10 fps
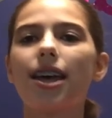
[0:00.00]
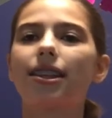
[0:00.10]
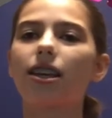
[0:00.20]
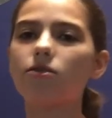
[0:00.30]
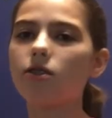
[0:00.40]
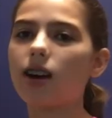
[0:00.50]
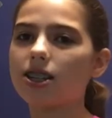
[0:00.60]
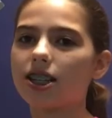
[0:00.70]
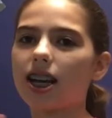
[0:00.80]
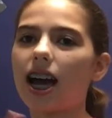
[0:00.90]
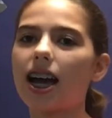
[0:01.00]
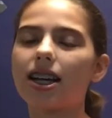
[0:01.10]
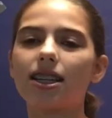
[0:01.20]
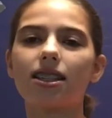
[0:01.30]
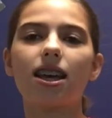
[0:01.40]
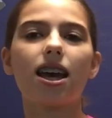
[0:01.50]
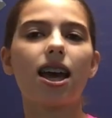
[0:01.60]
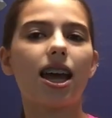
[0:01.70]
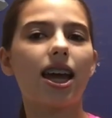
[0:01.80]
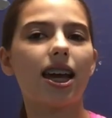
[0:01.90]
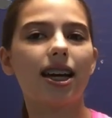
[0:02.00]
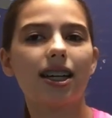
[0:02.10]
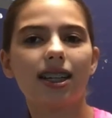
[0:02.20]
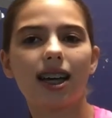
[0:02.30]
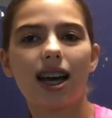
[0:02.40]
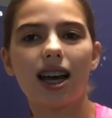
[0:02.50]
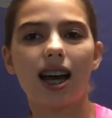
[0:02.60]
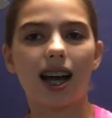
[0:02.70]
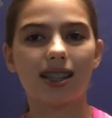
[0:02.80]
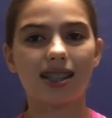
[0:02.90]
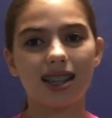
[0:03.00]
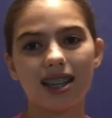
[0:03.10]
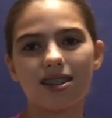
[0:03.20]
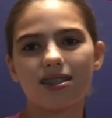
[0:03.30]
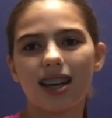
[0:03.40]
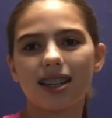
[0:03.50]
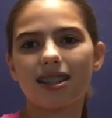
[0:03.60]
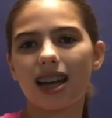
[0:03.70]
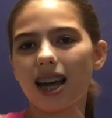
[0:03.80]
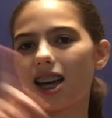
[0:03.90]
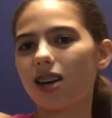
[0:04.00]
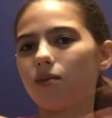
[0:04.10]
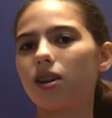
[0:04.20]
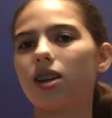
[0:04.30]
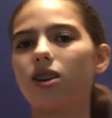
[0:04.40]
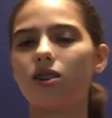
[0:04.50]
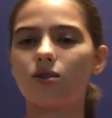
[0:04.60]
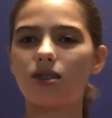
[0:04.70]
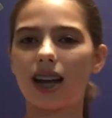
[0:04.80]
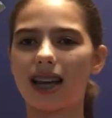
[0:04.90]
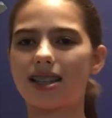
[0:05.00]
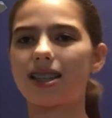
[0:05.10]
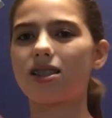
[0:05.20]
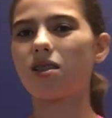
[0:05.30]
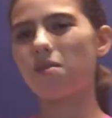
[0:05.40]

Thanks for watching, guys, and I'll see you next time on Twirlnastics.